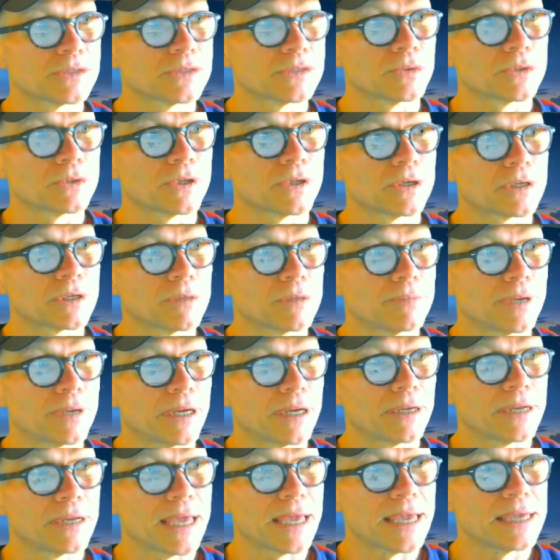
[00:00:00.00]
We'll talk
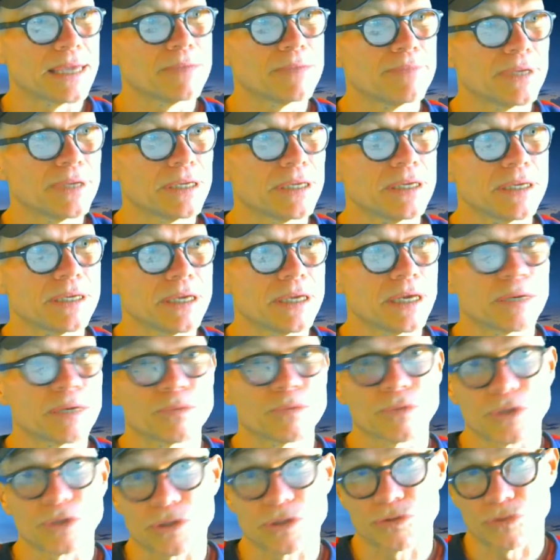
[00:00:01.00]
about A/B and
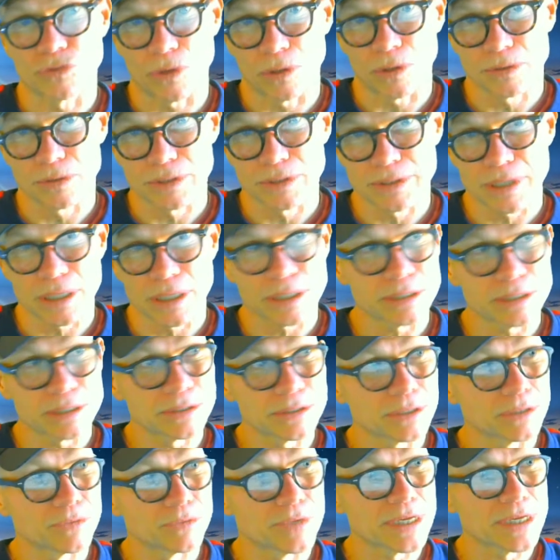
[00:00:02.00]
withdrawal designs
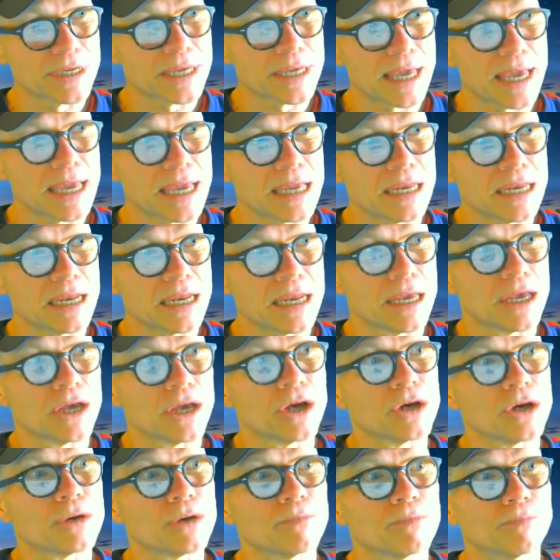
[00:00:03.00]
in week 8,
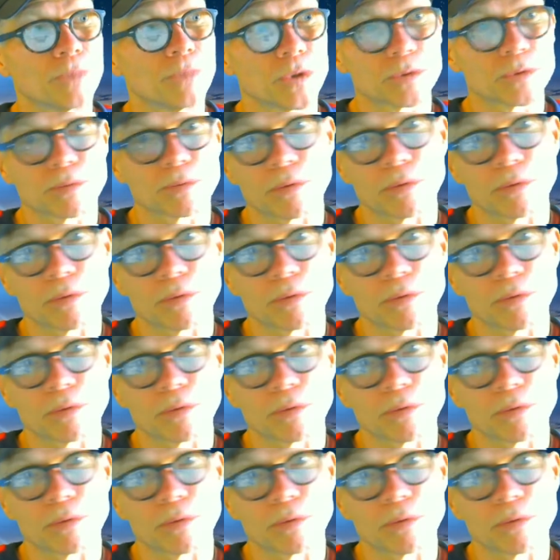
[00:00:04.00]
multiple